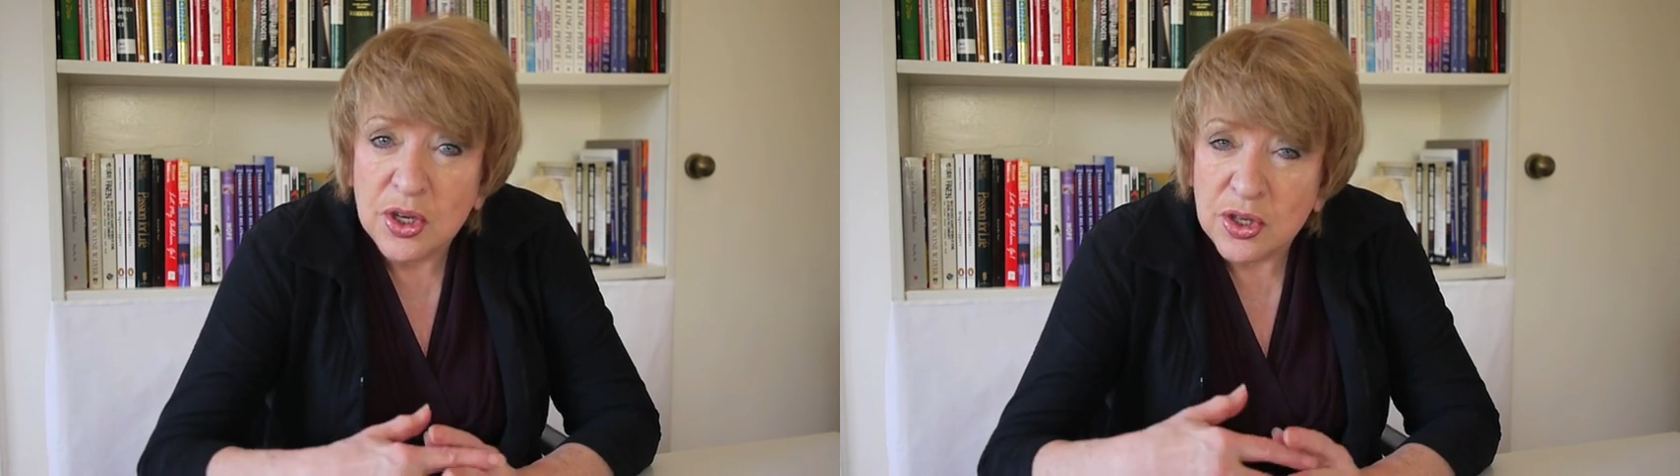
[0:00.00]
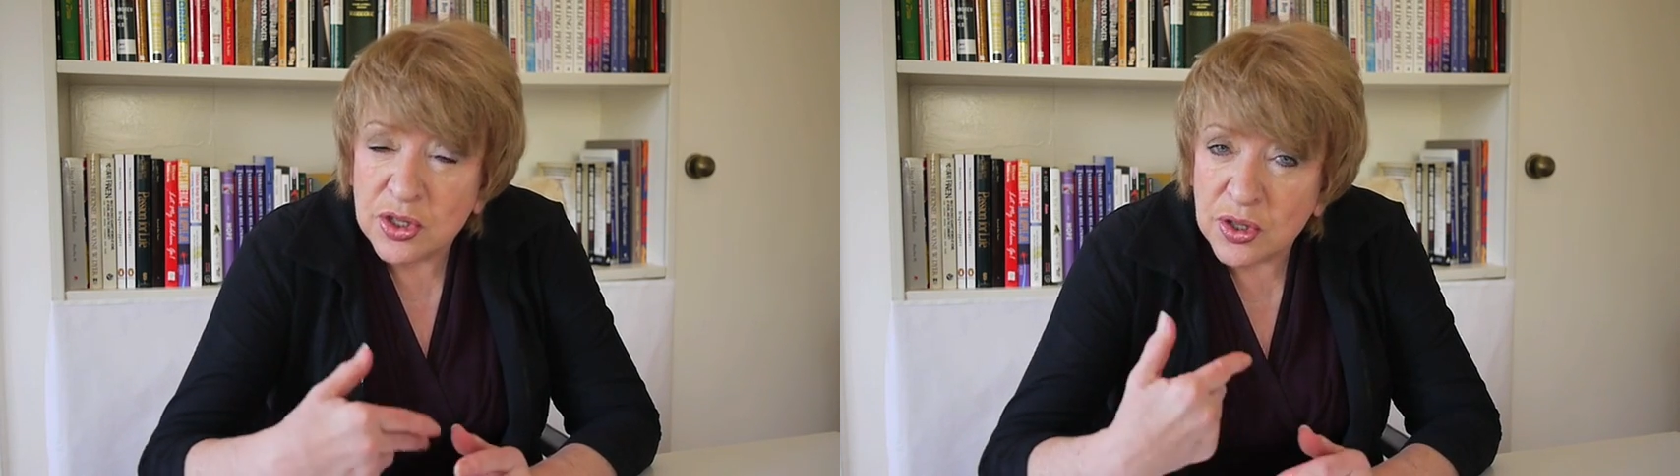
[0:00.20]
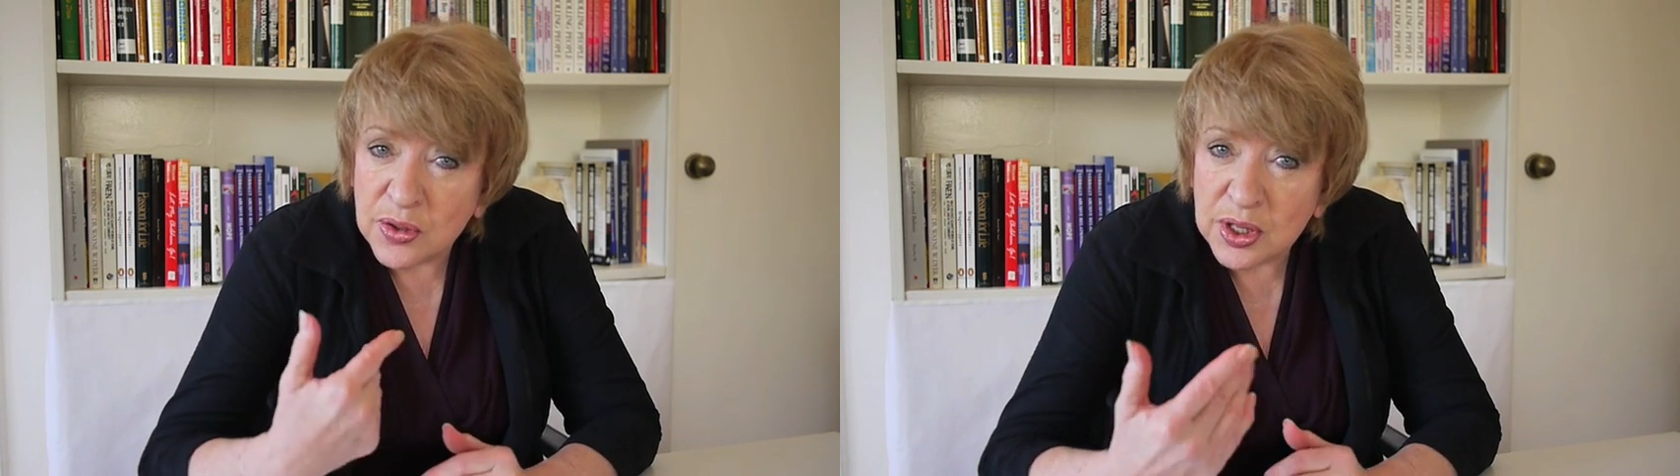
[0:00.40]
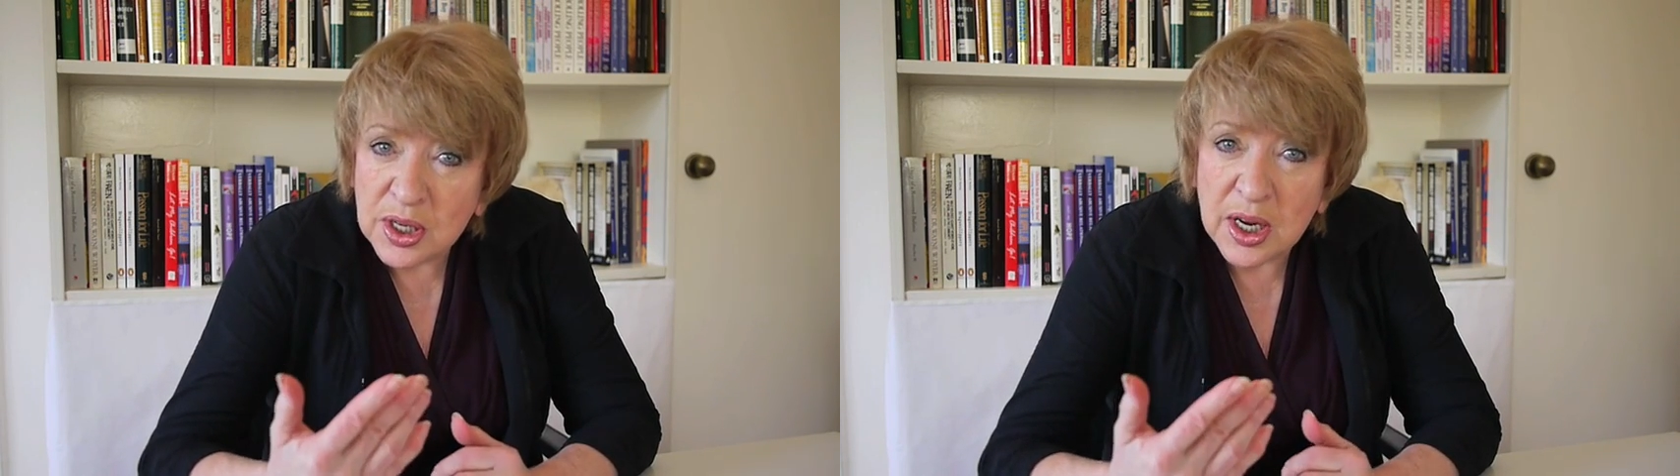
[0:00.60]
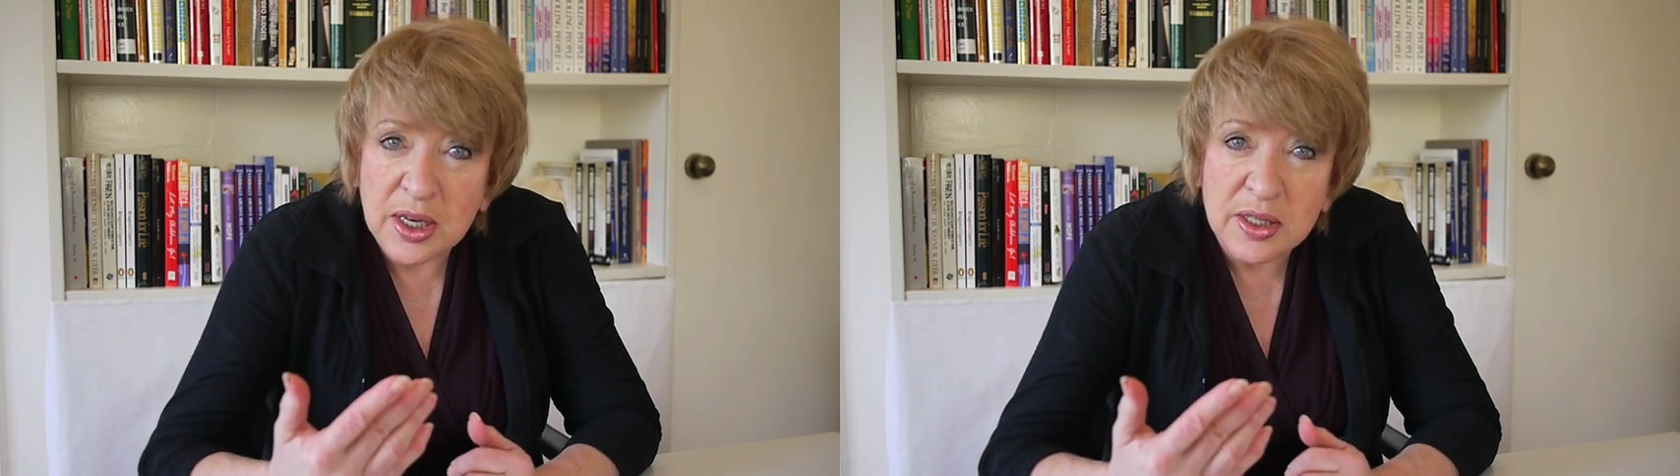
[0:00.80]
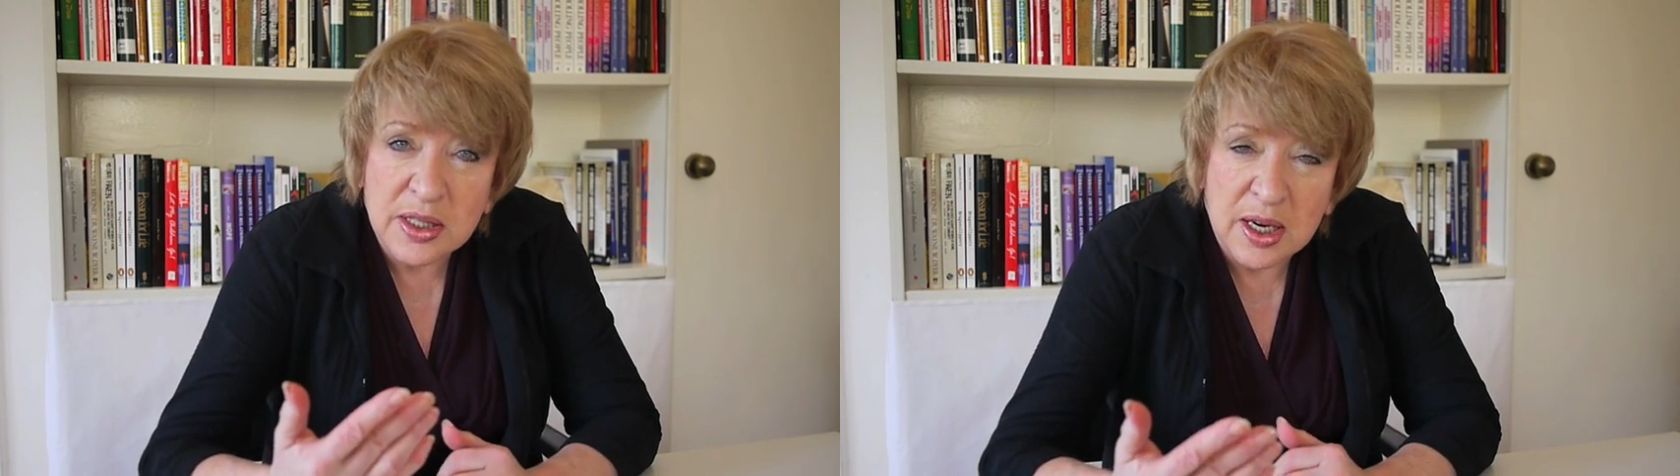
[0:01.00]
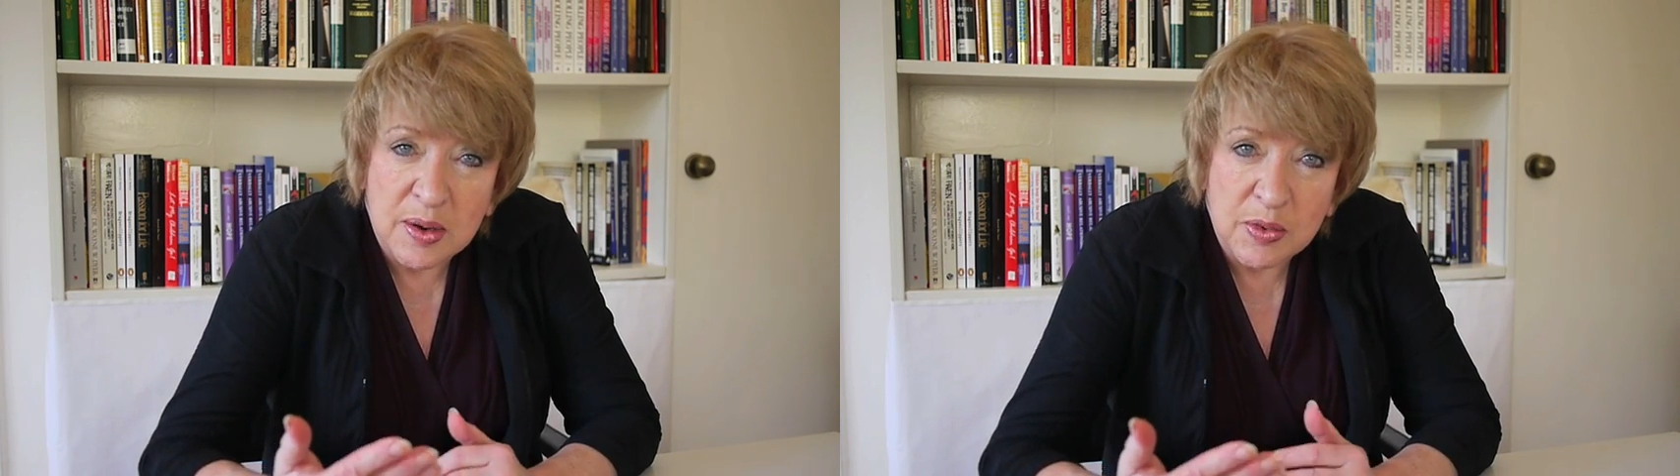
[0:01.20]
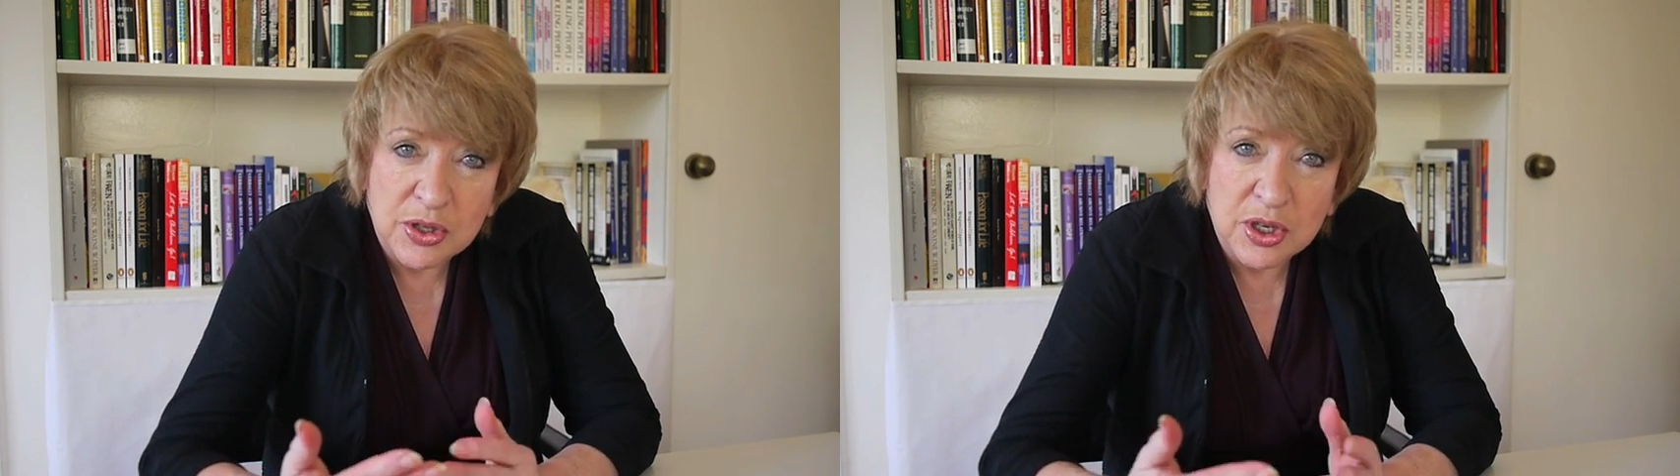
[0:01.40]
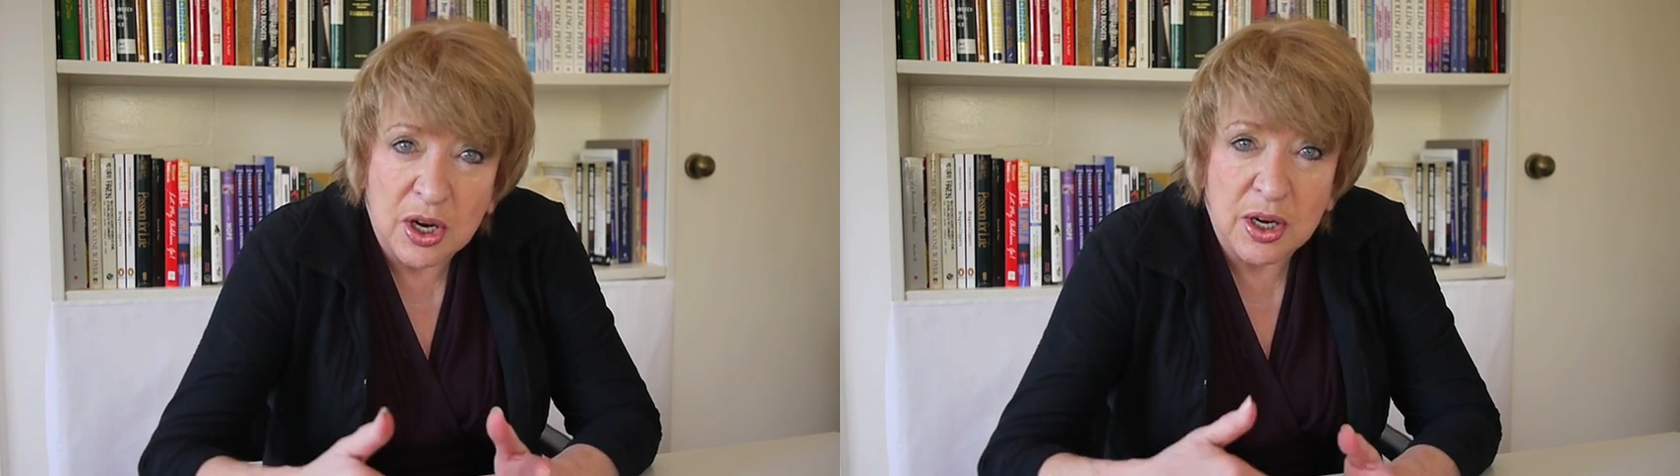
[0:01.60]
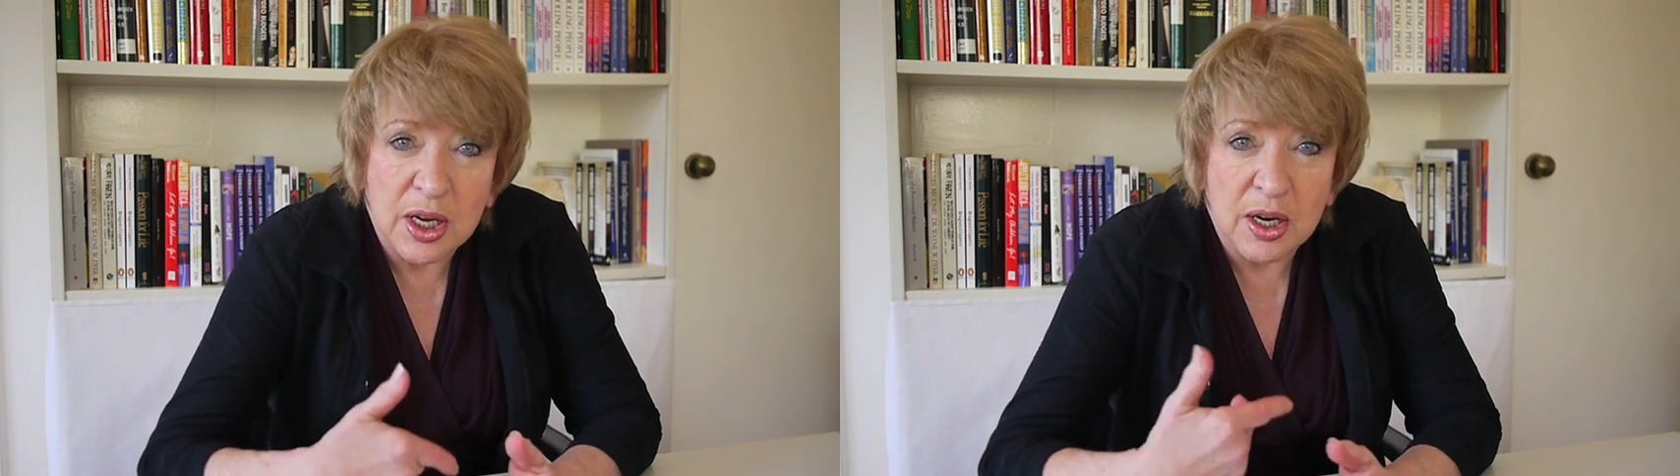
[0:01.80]
So in the next time we're
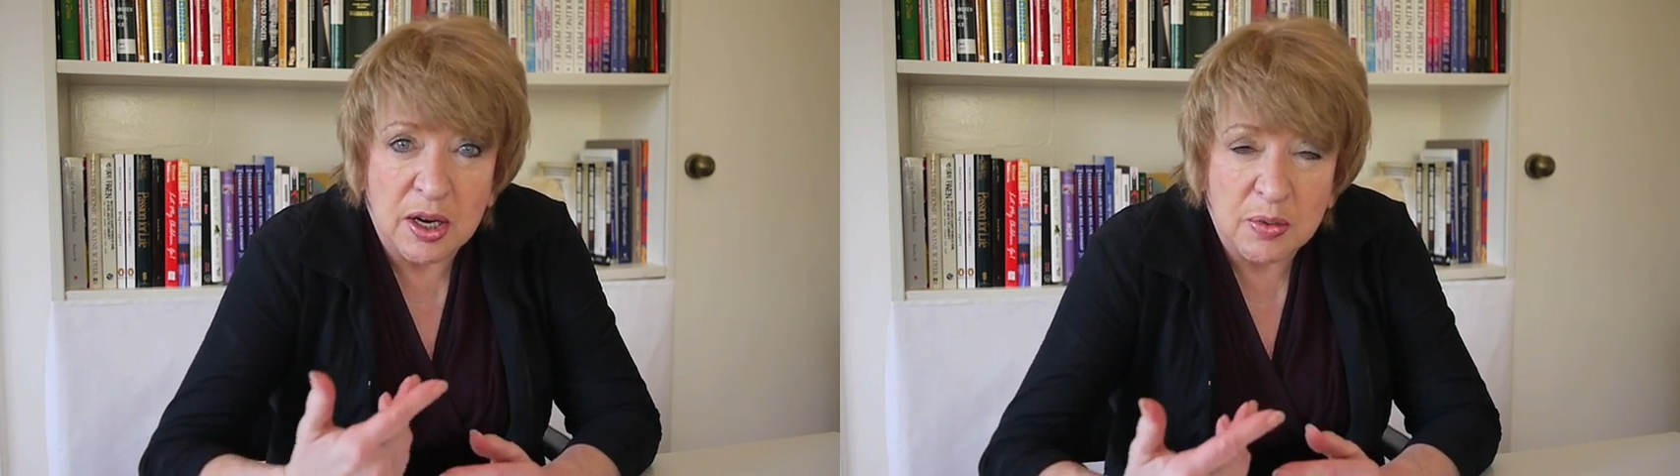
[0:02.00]
talking, I